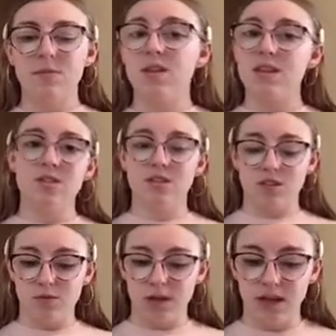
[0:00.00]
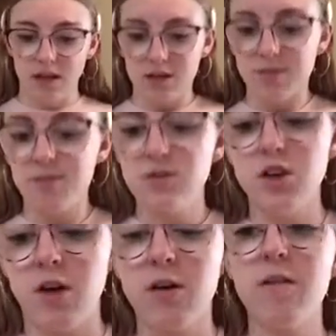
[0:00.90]
This look is really killer.
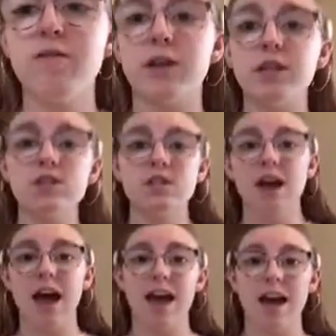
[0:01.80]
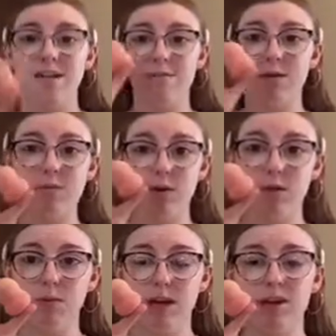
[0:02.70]
So first, I have my beauty
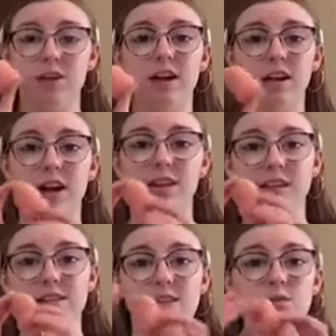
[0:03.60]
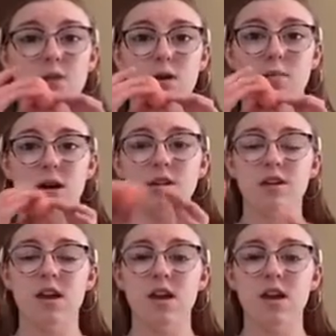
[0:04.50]
blender. I got this at Walmart.